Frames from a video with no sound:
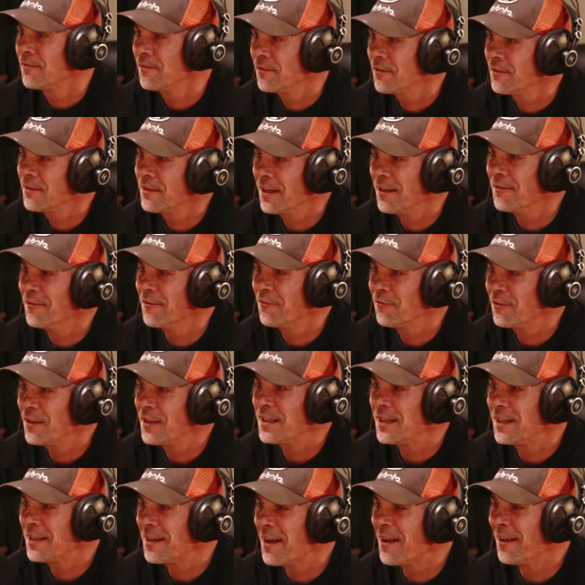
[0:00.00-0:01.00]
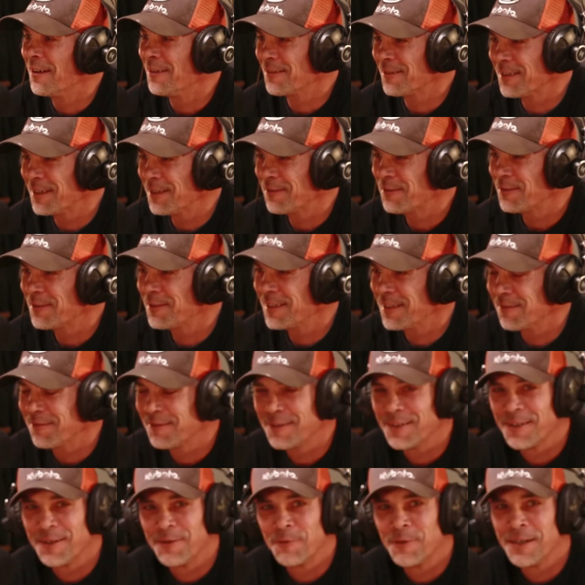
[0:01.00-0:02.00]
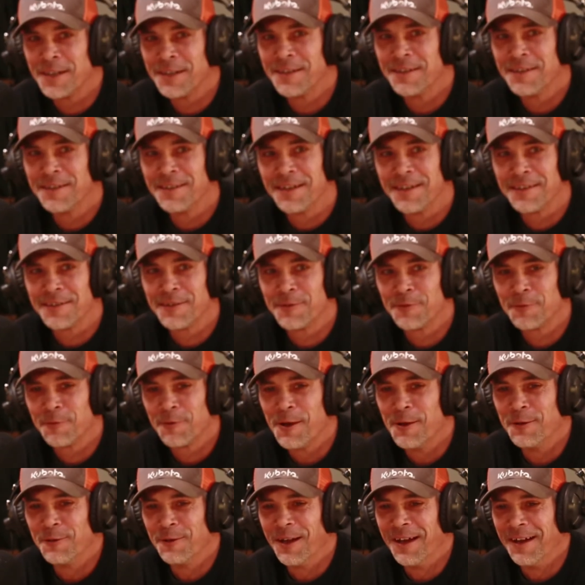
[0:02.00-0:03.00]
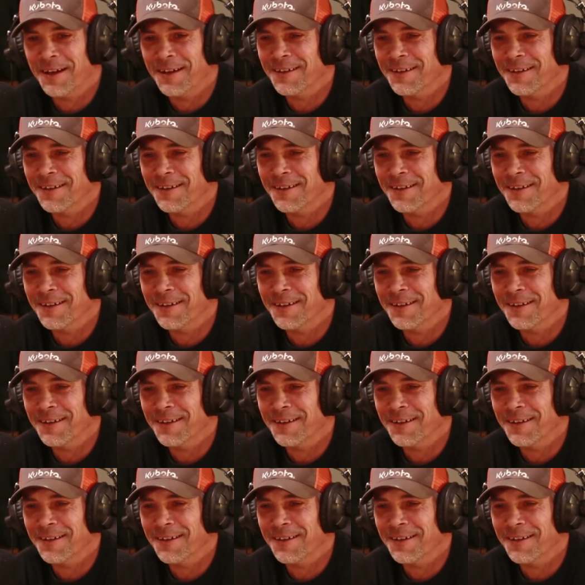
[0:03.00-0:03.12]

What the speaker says: Yeah. We gave a $50 gift certificate away to Texas Roadhouse.